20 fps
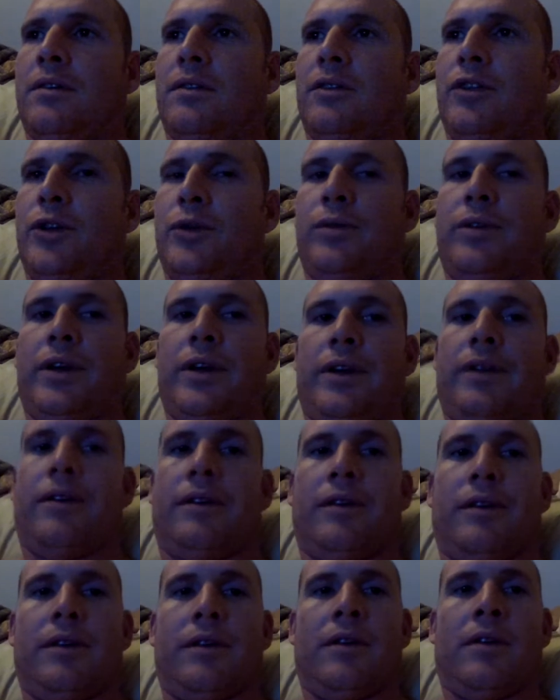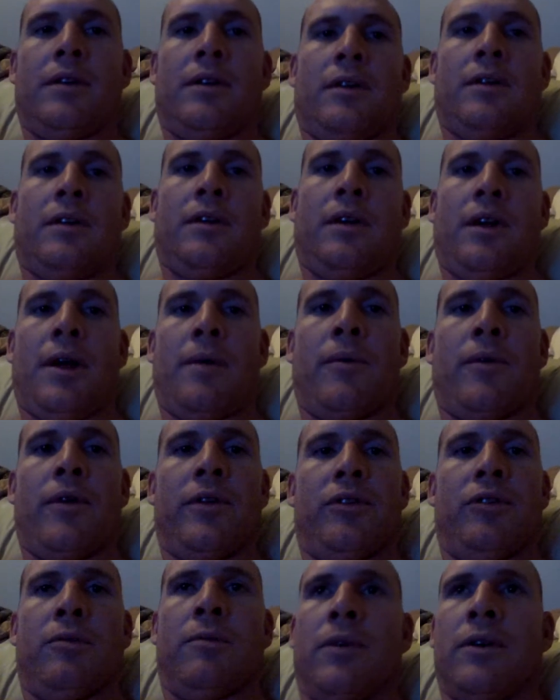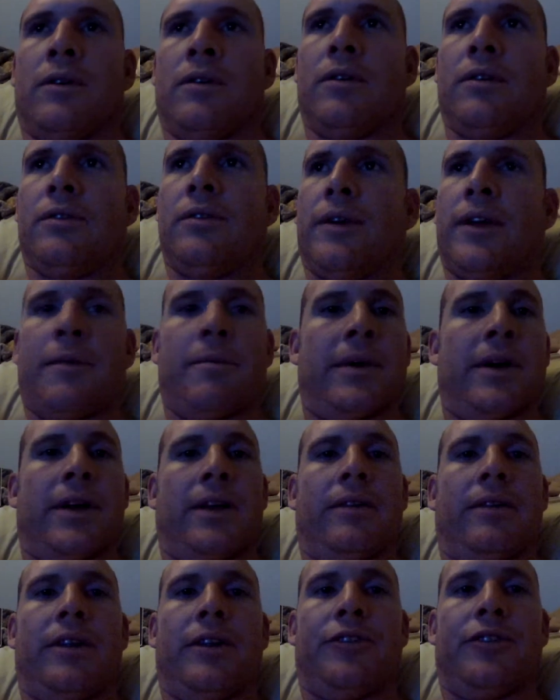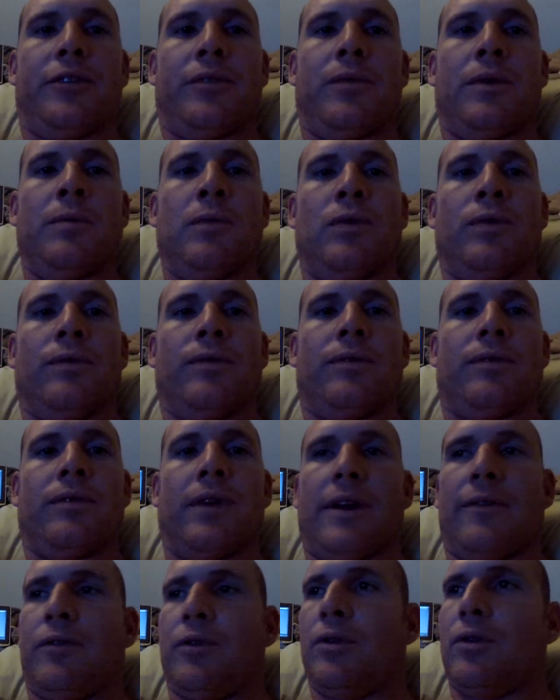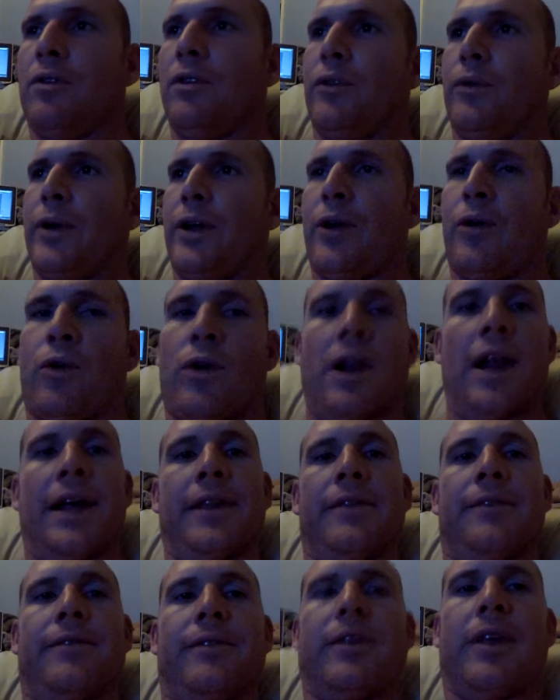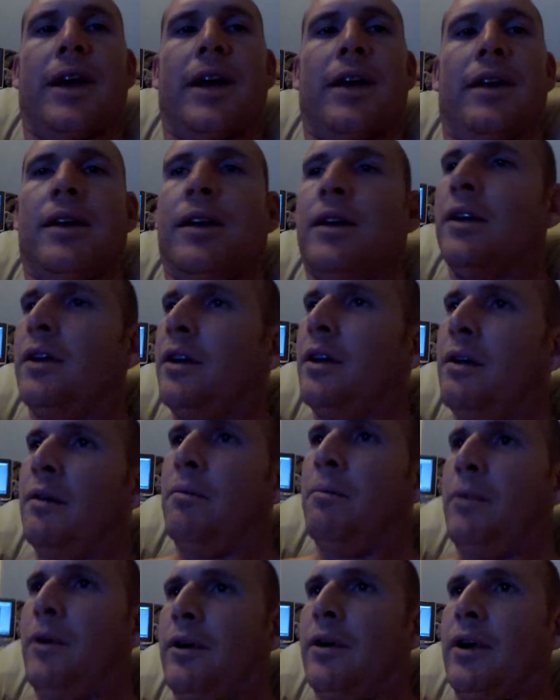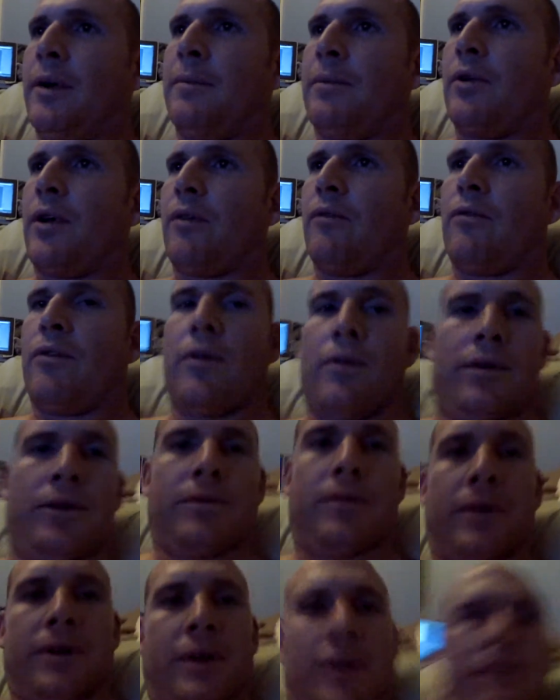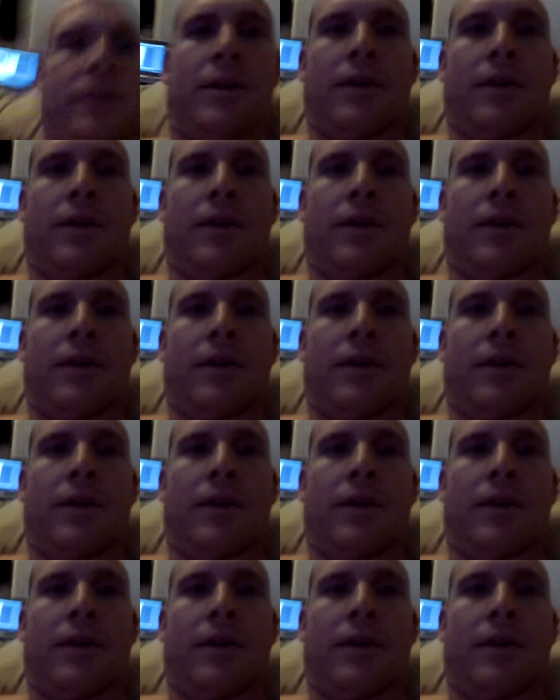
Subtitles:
Tuesday. I'm going tomorrow to get my stitches removed. I have to go all the way to Orlando for that, but I'm looking forward to it.